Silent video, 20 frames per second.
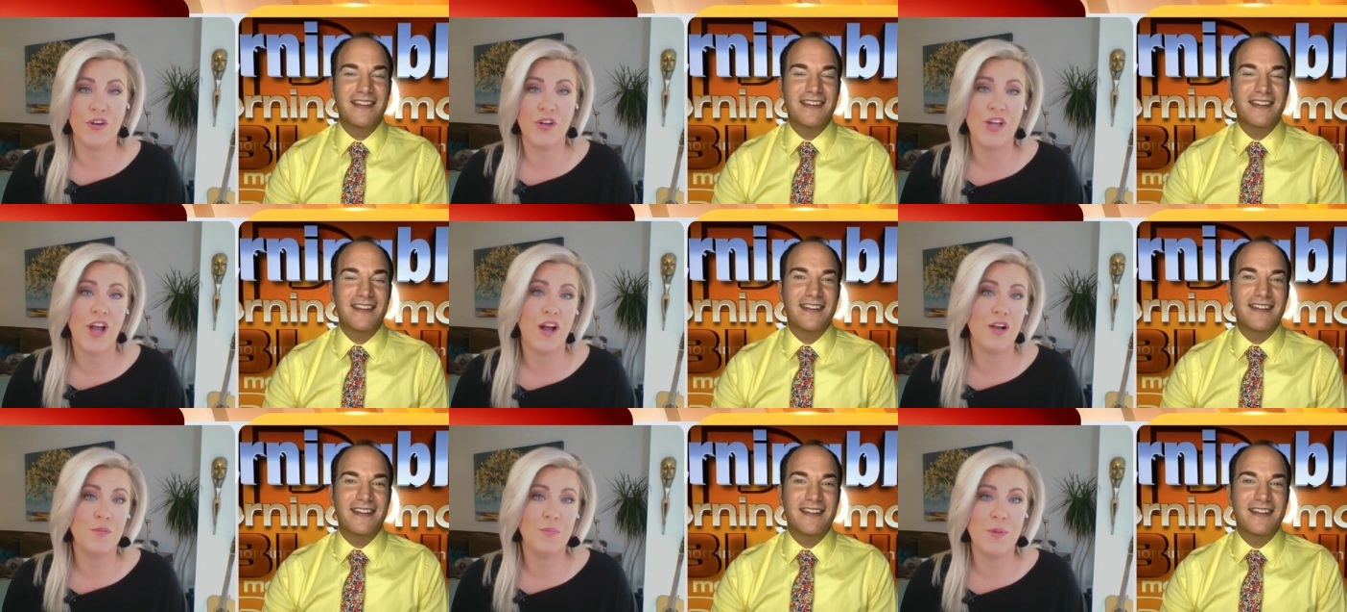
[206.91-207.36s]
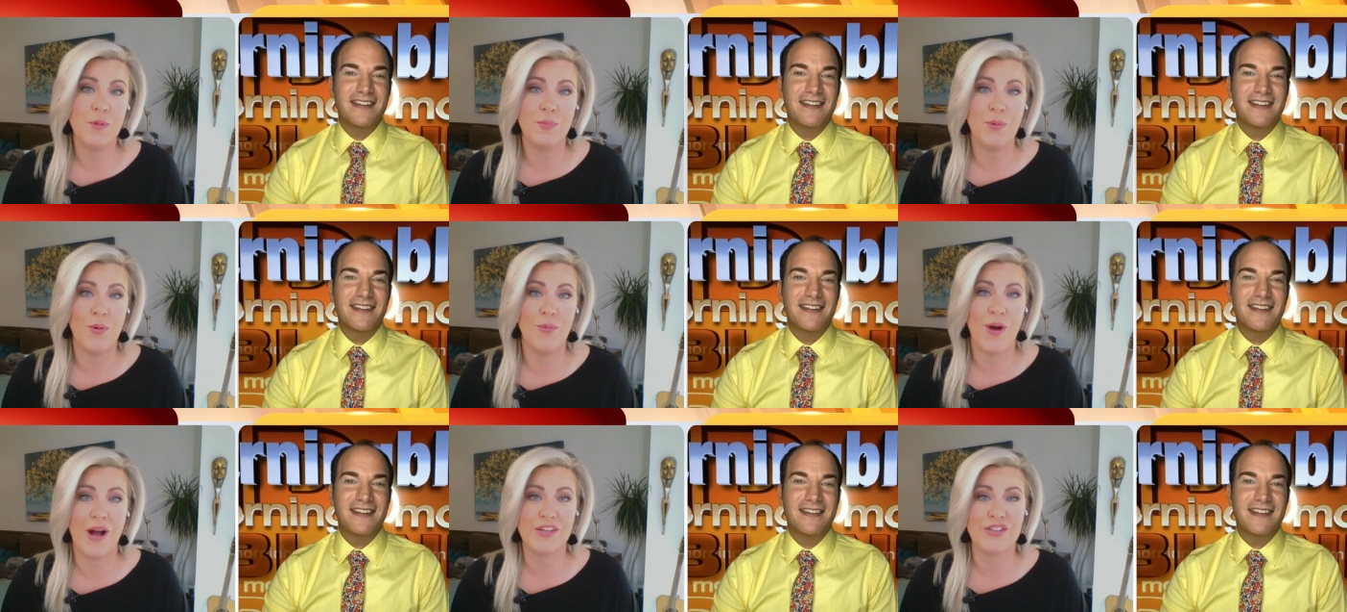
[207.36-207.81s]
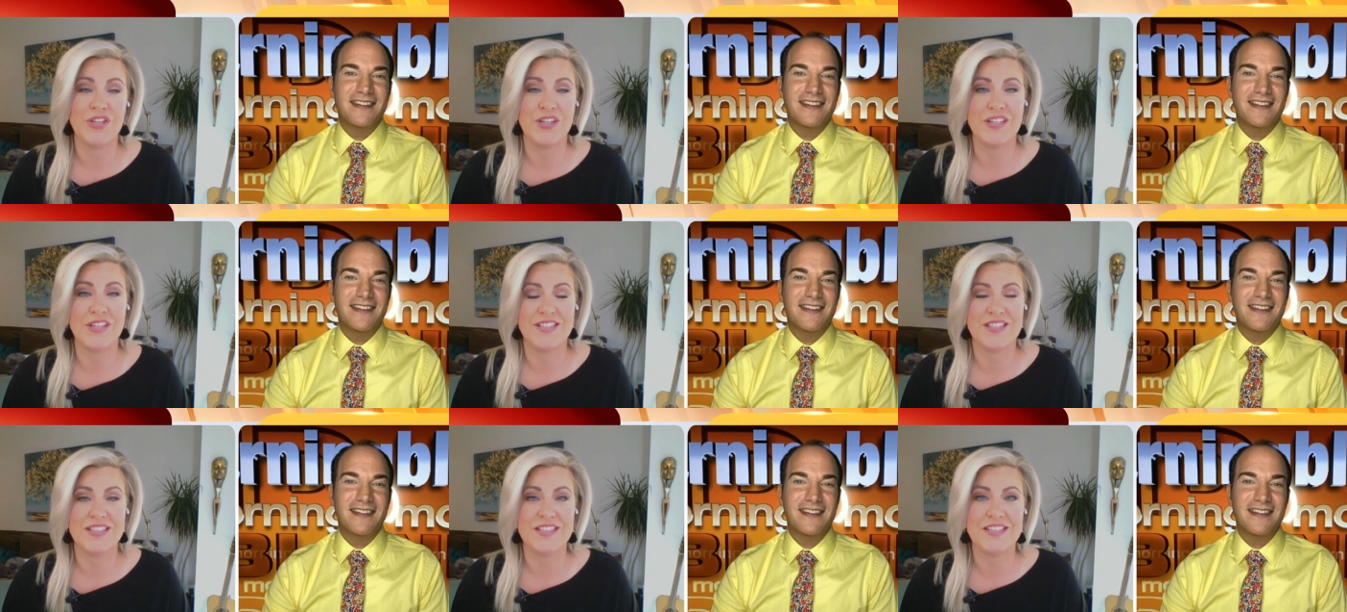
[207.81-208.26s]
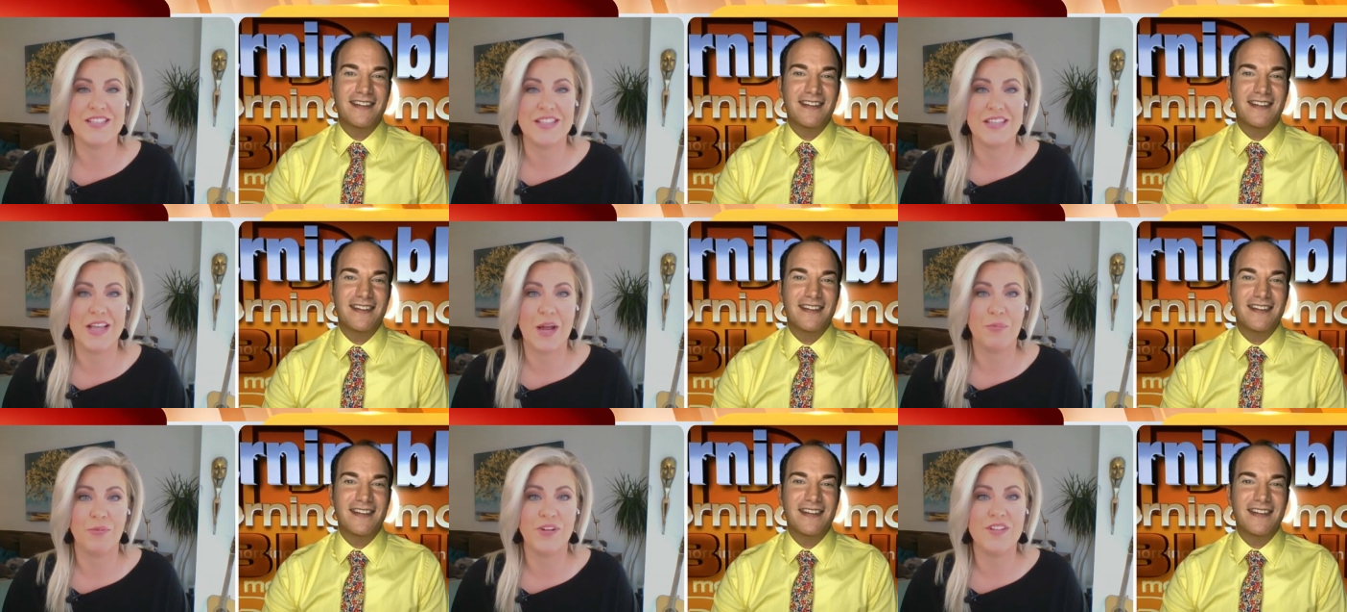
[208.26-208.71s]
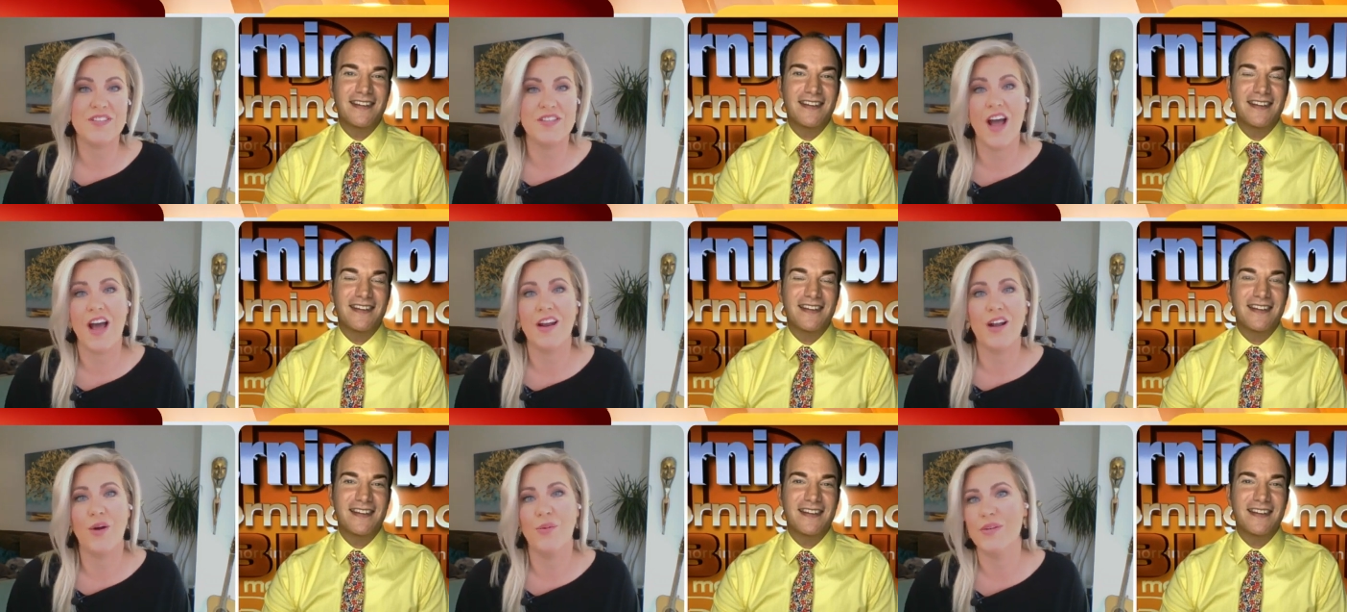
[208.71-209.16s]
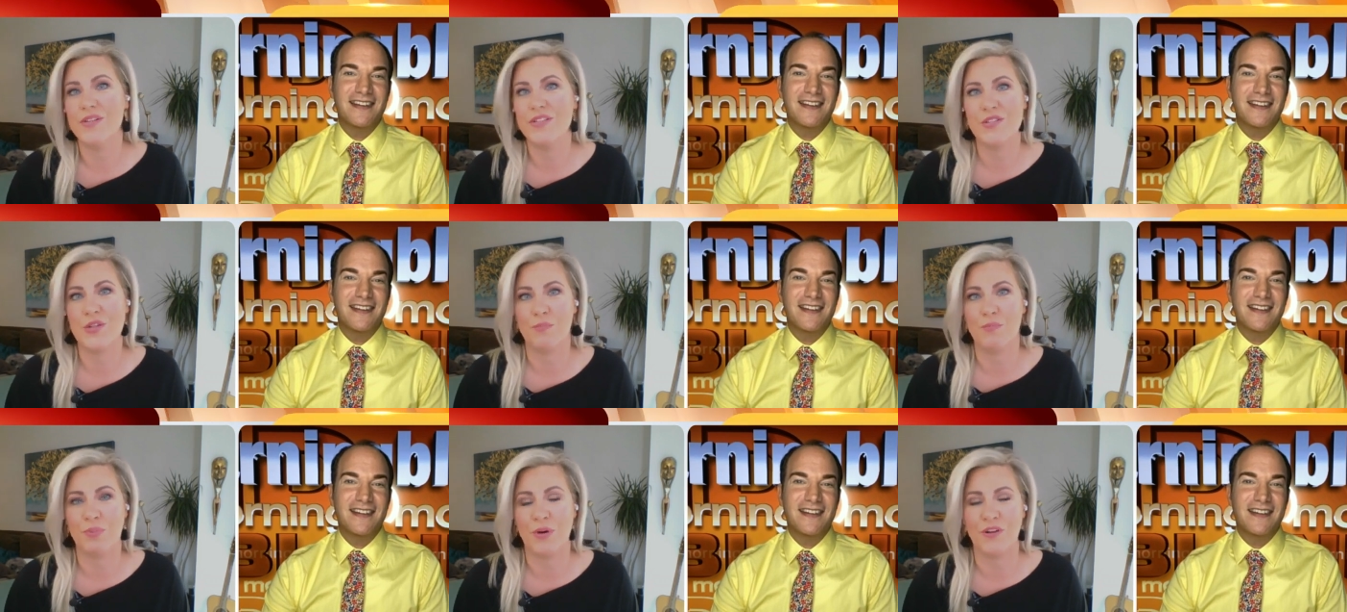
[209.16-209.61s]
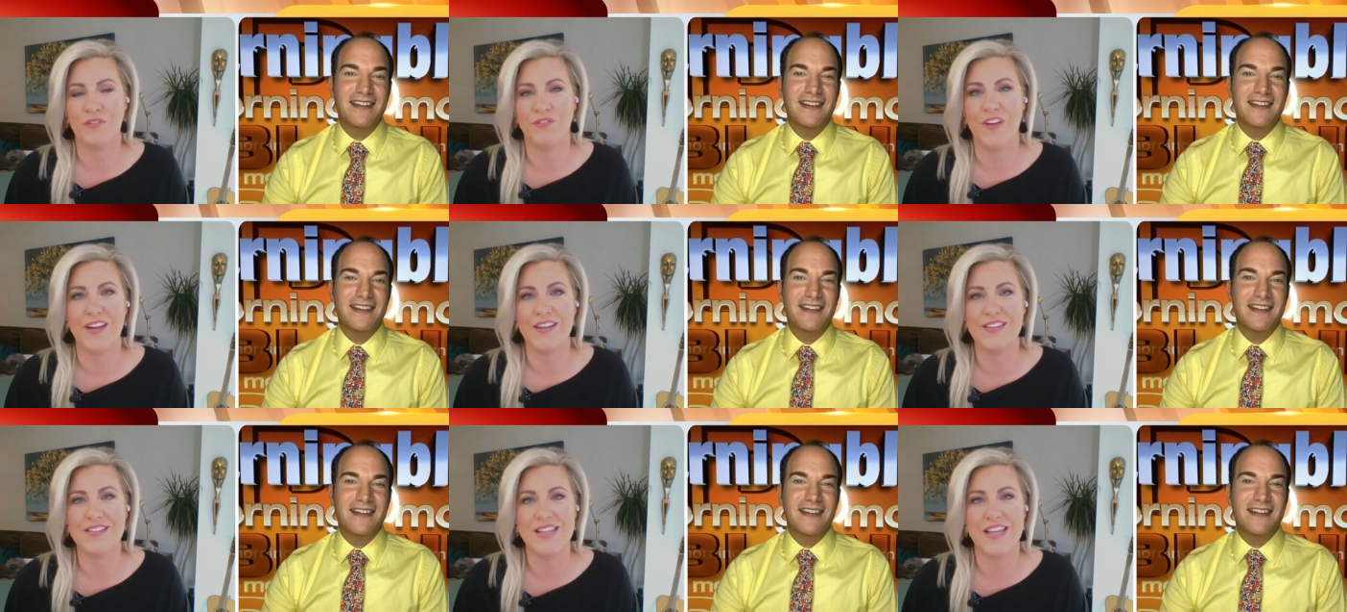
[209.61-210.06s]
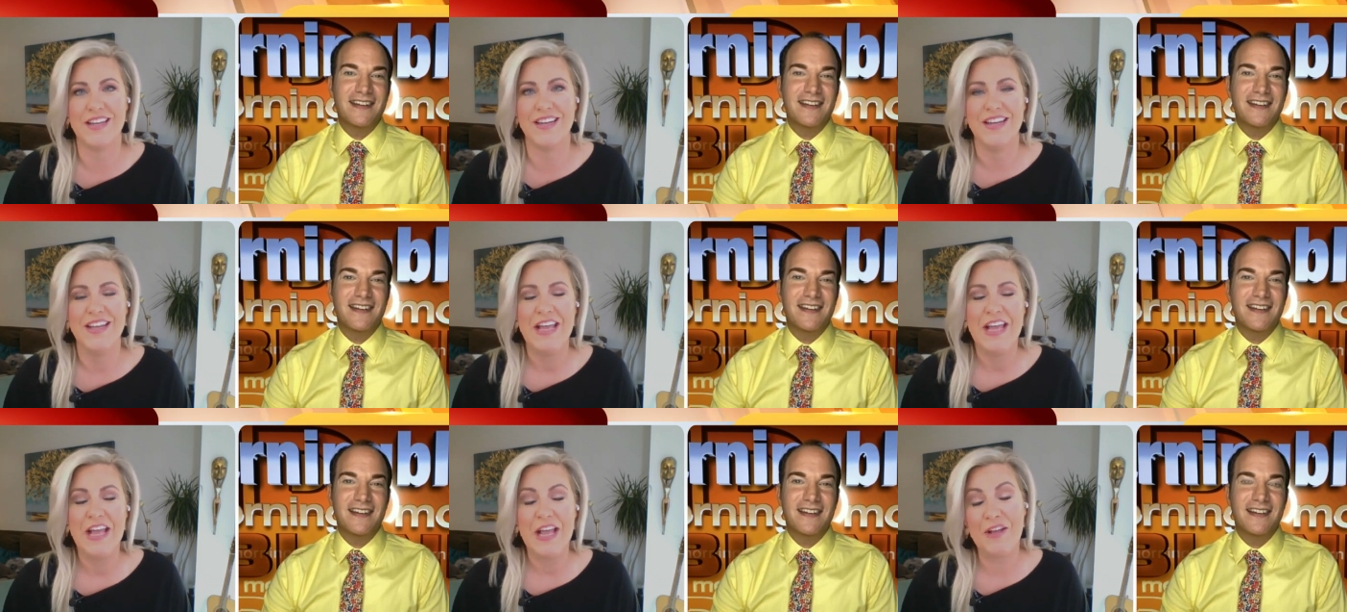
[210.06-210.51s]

Speaker 1: for young people watching to see celebrities not always so perfect and